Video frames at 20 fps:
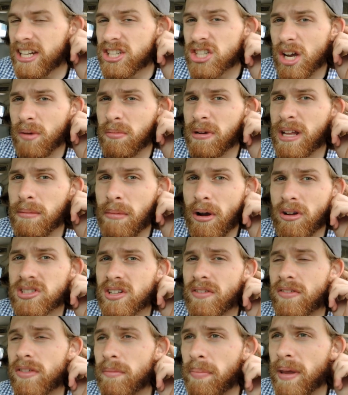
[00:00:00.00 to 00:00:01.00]
In Germany, most
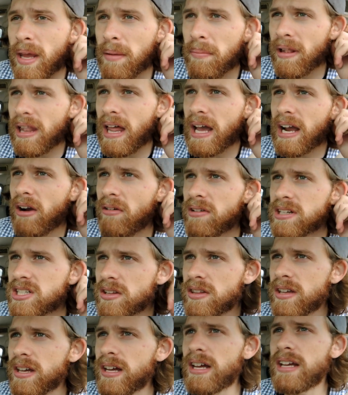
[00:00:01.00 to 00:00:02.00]
of the people are going to
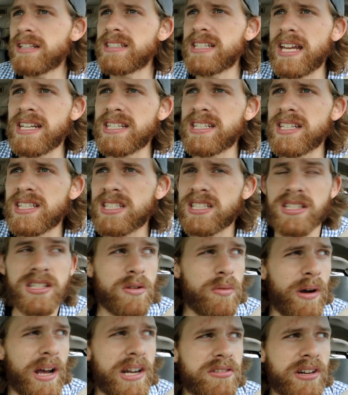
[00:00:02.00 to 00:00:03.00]
the dentist
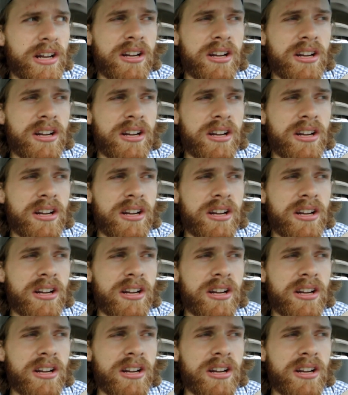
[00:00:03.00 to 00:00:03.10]
quite